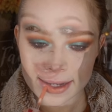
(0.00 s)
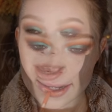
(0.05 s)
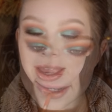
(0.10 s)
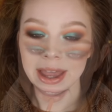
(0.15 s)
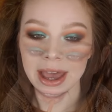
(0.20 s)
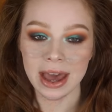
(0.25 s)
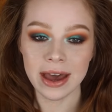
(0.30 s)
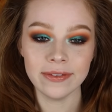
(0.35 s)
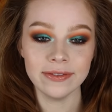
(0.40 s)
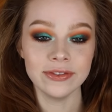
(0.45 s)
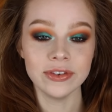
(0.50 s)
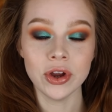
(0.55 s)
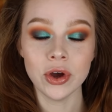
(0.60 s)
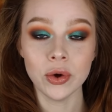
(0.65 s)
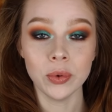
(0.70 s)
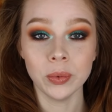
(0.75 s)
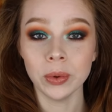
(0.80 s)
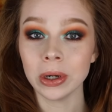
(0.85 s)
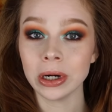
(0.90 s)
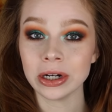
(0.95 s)
I have
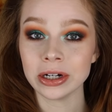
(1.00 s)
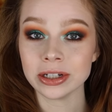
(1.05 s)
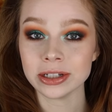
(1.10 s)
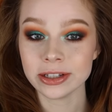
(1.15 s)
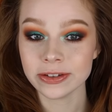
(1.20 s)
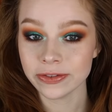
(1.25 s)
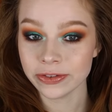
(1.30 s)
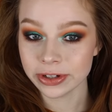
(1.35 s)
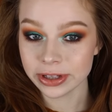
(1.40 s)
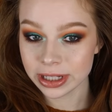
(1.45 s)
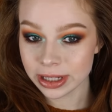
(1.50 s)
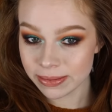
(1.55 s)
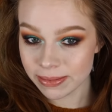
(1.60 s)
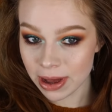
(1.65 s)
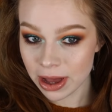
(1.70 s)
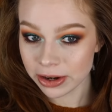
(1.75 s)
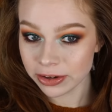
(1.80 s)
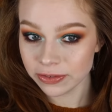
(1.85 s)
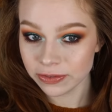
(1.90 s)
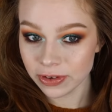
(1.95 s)
no words for the
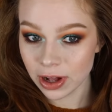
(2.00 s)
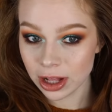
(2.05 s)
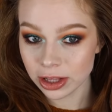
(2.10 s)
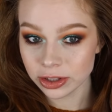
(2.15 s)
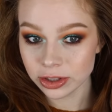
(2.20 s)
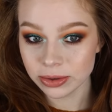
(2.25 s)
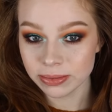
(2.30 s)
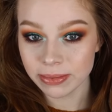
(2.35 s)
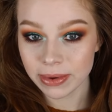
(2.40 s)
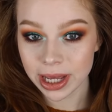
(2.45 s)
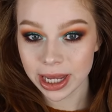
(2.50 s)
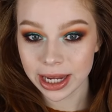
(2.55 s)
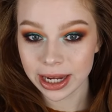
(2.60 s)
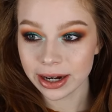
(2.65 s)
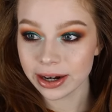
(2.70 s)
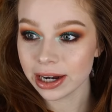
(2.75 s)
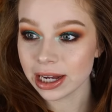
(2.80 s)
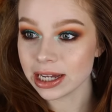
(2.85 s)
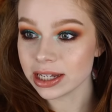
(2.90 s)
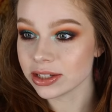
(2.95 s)
amount of volume my
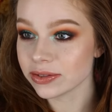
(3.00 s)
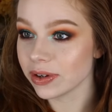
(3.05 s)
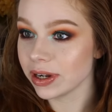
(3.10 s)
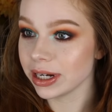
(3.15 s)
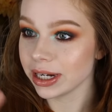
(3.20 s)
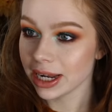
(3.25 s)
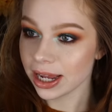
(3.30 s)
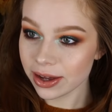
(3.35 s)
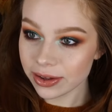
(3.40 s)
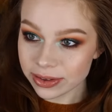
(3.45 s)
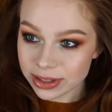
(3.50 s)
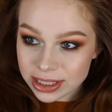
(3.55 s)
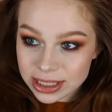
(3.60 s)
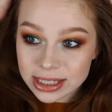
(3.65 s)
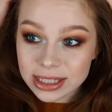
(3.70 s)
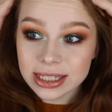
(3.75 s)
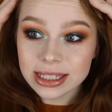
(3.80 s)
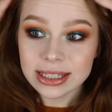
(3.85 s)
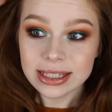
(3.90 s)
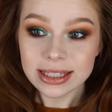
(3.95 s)
hair has right now.
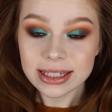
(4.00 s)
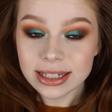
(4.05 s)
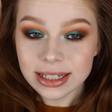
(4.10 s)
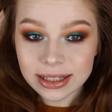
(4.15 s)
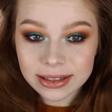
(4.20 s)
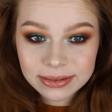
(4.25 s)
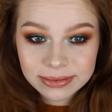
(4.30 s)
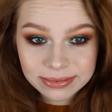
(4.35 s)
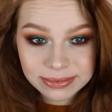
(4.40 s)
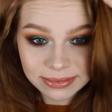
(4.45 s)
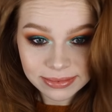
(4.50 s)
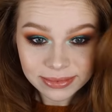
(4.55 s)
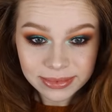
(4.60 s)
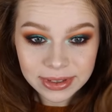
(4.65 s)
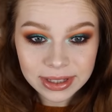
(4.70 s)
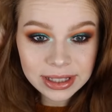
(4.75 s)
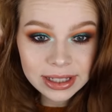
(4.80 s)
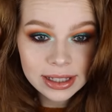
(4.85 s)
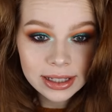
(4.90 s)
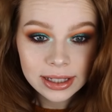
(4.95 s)
This needs to
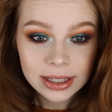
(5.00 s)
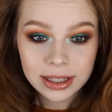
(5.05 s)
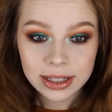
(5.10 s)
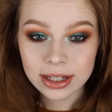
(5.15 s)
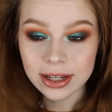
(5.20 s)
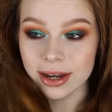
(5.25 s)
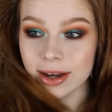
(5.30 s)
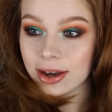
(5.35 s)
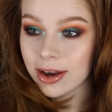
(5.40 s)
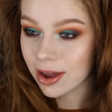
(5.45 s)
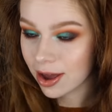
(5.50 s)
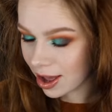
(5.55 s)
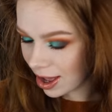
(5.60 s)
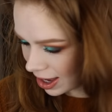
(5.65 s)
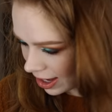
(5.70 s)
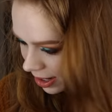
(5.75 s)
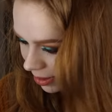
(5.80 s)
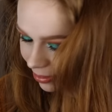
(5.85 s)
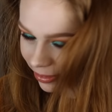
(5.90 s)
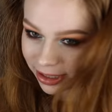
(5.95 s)

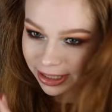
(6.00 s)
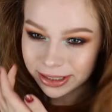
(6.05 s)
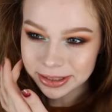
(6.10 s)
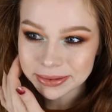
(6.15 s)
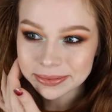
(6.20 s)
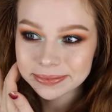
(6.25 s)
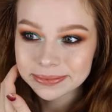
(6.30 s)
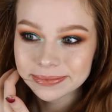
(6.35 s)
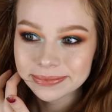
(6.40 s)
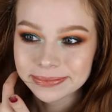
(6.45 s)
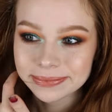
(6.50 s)
not, I'm like...